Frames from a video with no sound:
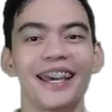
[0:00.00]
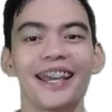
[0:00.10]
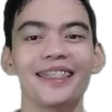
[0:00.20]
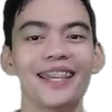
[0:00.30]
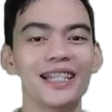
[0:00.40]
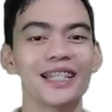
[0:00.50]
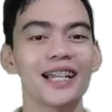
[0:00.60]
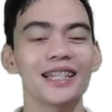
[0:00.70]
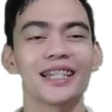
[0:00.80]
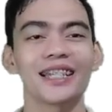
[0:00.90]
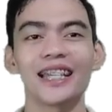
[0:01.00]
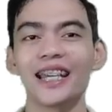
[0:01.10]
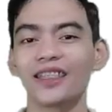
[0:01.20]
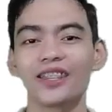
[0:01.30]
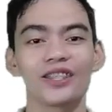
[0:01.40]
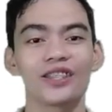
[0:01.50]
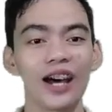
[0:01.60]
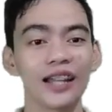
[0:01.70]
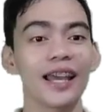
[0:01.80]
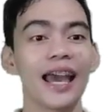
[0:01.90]
In this sentence, it does
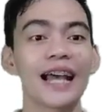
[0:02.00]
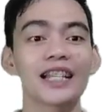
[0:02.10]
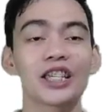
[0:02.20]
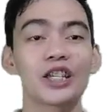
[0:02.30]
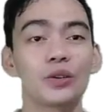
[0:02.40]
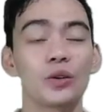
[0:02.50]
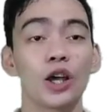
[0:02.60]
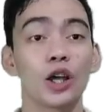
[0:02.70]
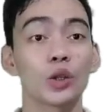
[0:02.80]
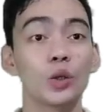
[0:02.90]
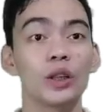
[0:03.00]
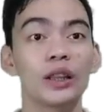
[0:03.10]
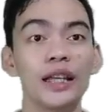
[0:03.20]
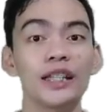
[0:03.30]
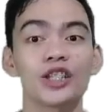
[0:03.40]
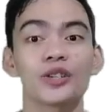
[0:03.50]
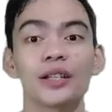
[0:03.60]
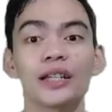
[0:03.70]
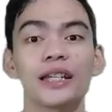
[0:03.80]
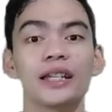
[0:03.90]
not ask you to
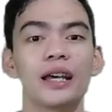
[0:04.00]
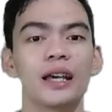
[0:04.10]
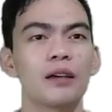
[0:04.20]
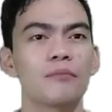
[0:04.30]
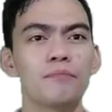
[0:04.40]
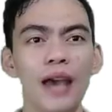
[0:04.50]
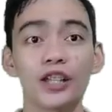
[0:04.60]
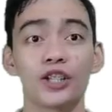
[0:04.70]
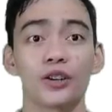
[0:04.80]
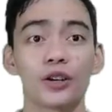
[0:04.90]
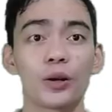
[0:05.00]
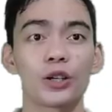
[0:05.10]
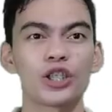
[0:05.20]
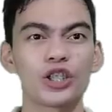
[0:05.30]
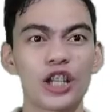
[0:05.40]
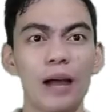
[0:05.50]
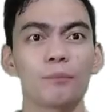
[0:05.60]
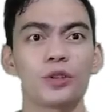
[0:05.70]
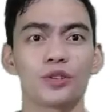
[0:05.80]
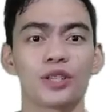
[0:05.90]
literally measure or
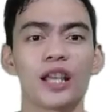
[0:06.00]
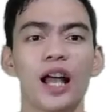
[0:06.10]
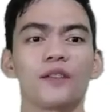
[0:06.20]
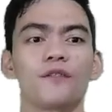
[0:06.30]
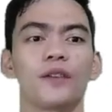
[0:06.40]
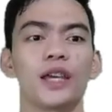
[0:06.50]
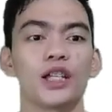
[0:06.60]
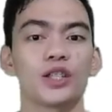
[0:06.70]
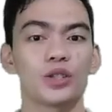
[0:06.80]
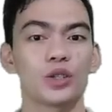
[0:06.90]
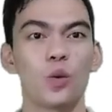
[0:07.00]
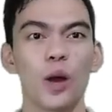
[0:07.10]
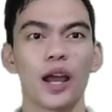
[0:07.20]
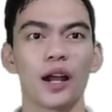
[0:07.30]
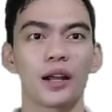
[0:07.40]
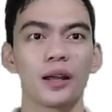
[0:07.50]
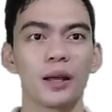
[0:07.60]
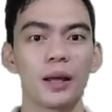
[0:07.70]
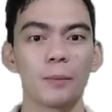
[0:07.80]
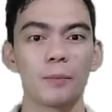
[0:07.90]
chop yourself into square,
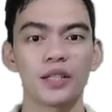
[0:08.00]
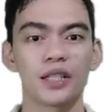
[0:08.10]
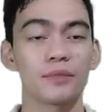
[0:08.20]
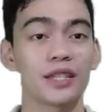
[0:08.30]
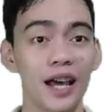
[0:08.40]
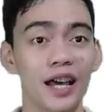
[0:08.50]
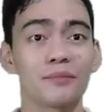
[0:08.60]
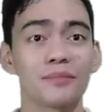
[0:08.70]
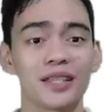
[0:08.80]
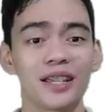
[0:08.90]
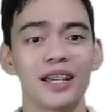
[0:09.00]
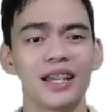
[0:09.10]
but sometimes